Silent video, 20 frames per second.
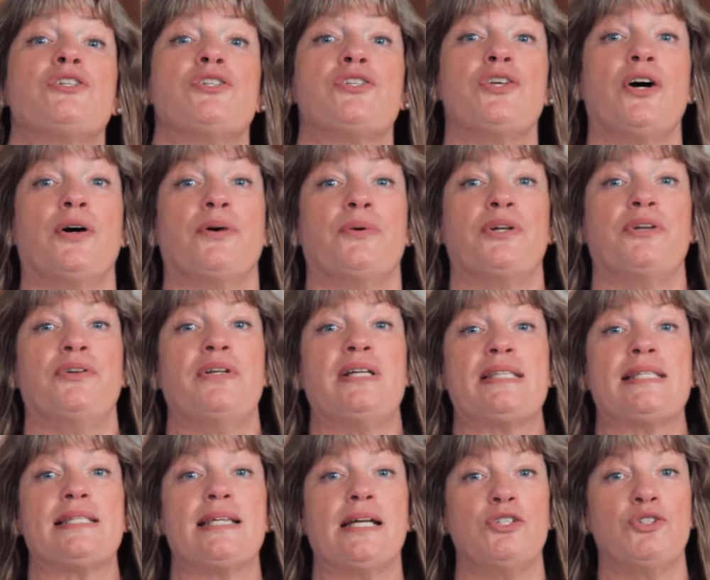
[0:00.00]
so you
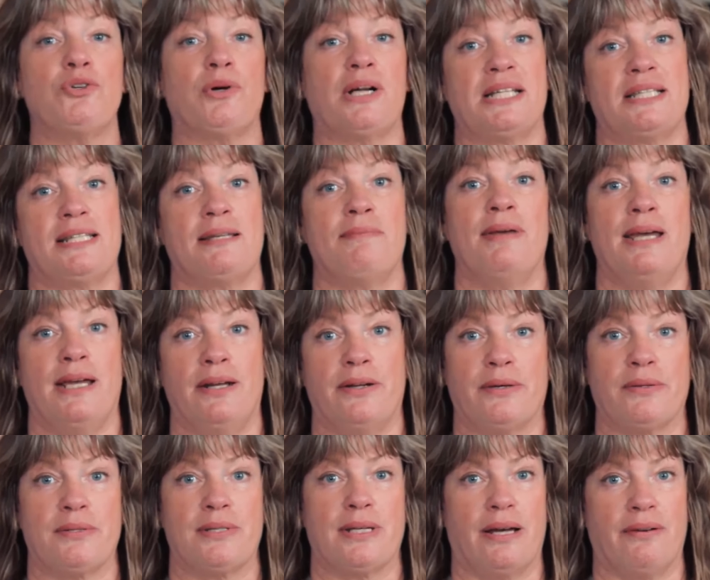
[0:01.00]
need sun-dried
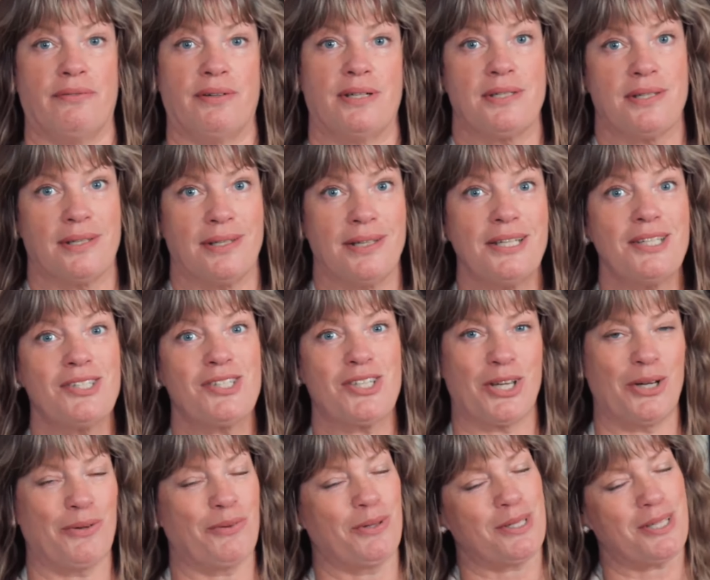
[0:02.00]
tomatoes, obviously, to
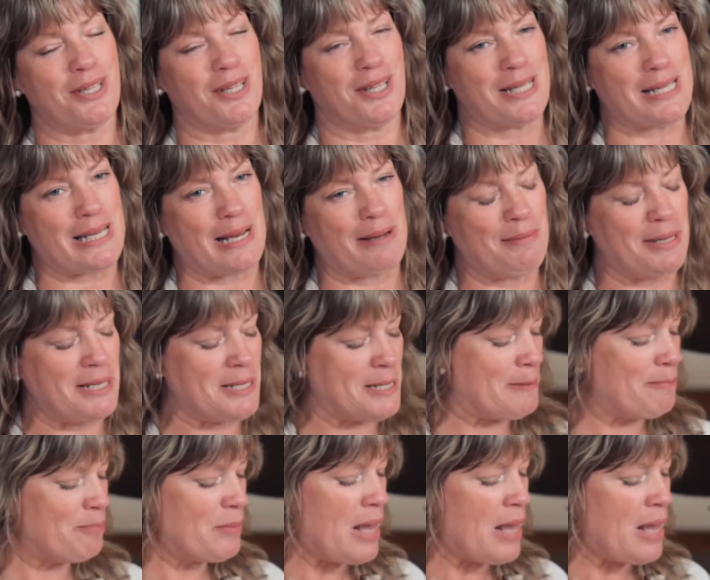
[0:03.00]
go into this hummus.